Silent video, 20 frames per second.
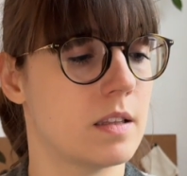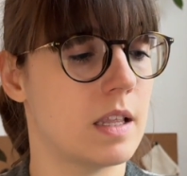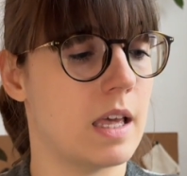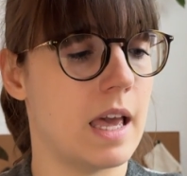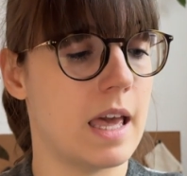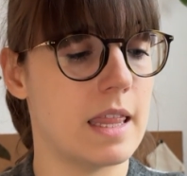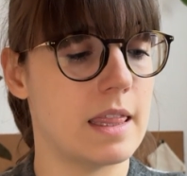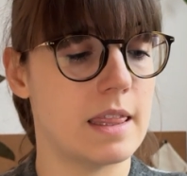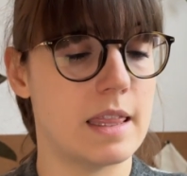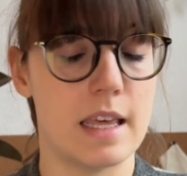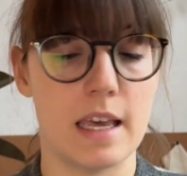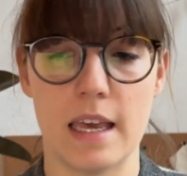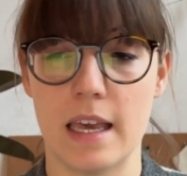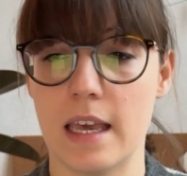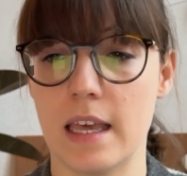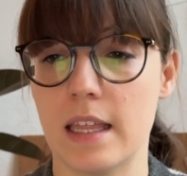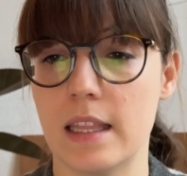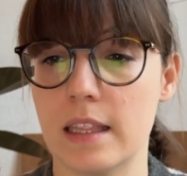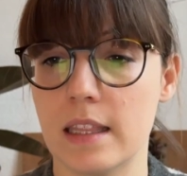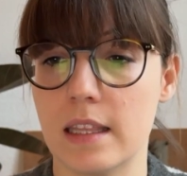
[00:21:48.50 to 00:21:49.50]
And
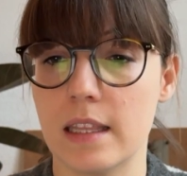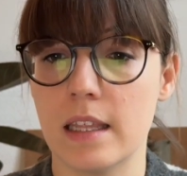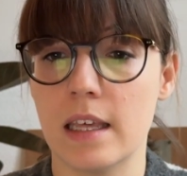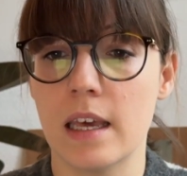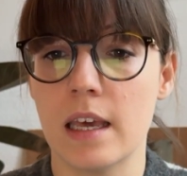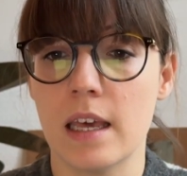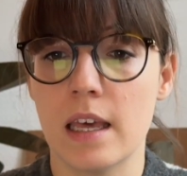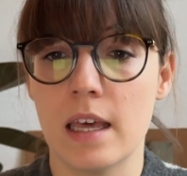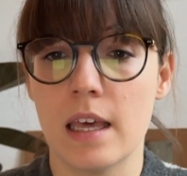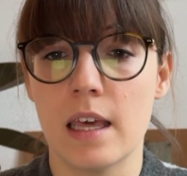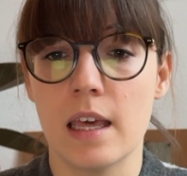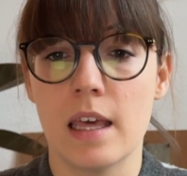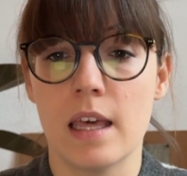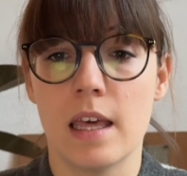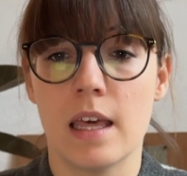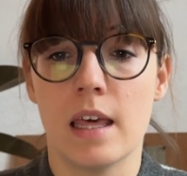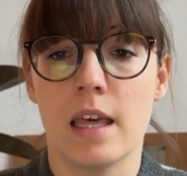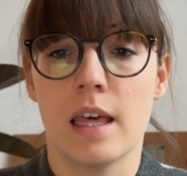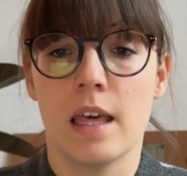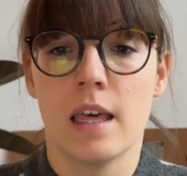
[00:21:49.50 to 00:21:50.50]
then
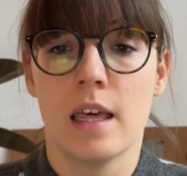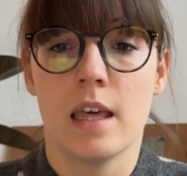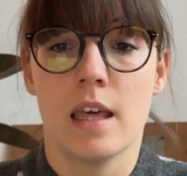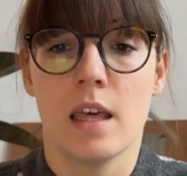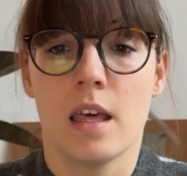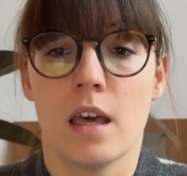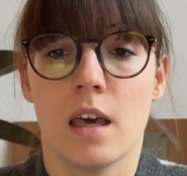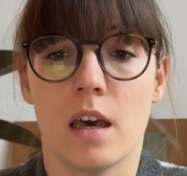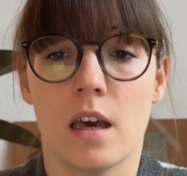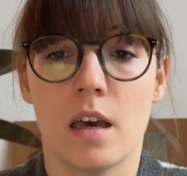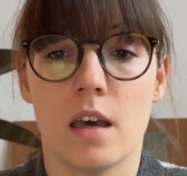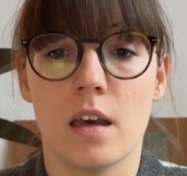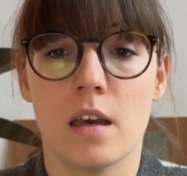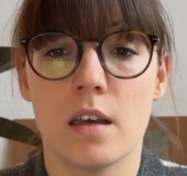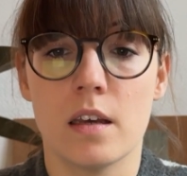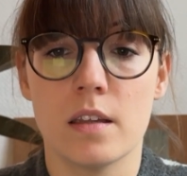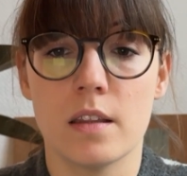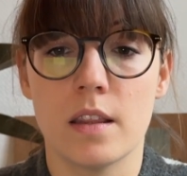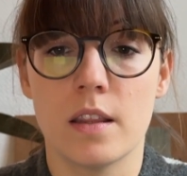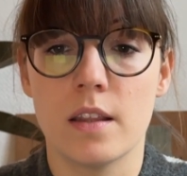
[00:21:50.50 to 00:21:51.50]

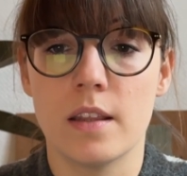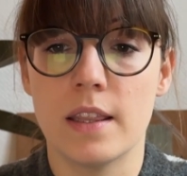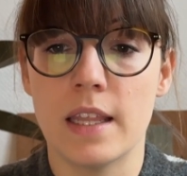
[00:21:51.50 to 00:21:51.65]
the